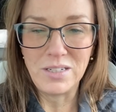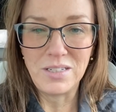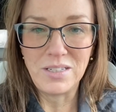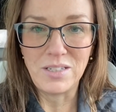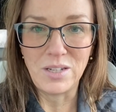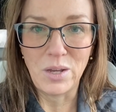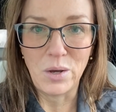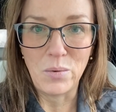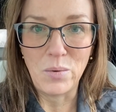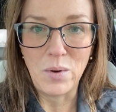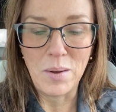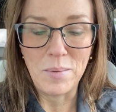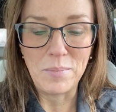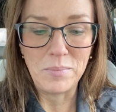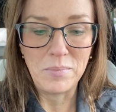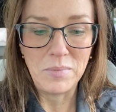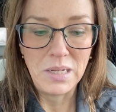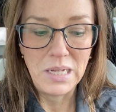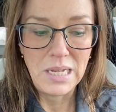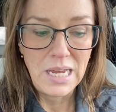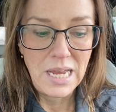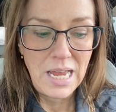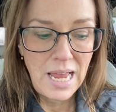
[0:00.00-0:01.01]
So, um,
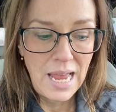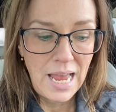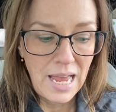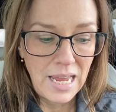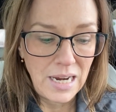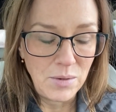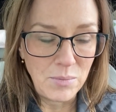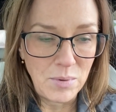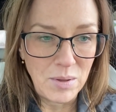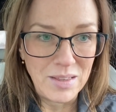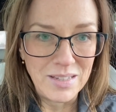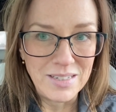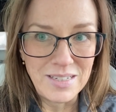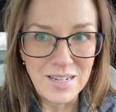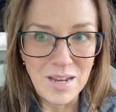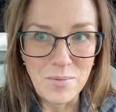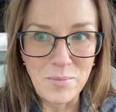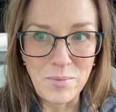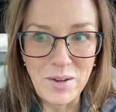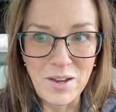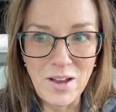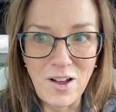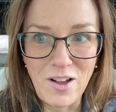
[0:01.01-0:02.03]
anyway, this time
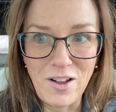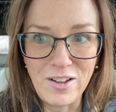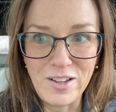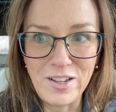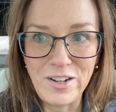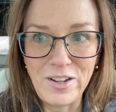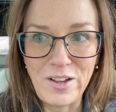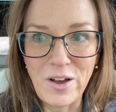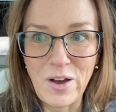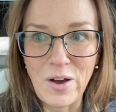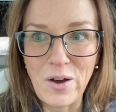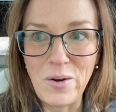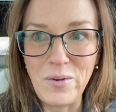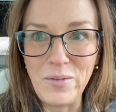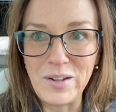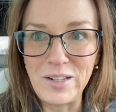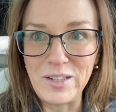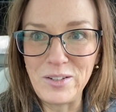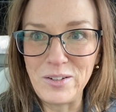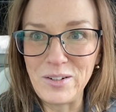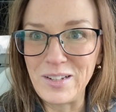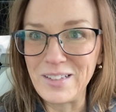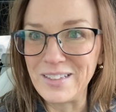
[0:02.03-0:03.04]
we all could go,
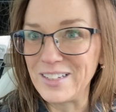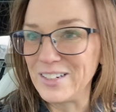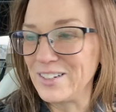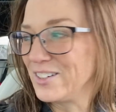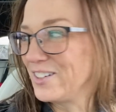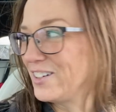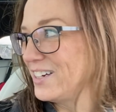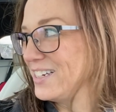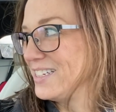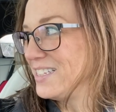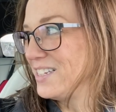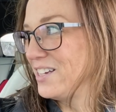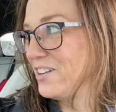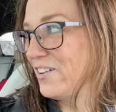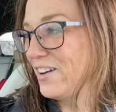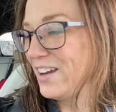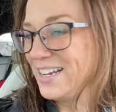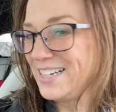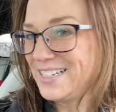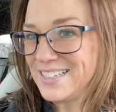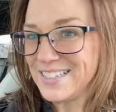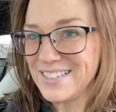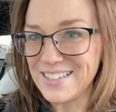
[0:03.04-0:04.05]
including little Gracie
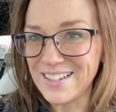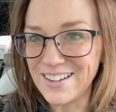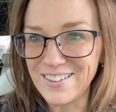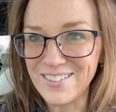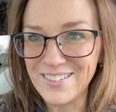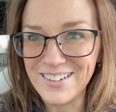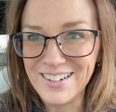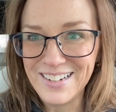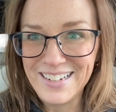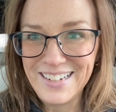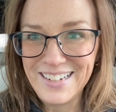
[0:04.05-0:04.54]
Grace. So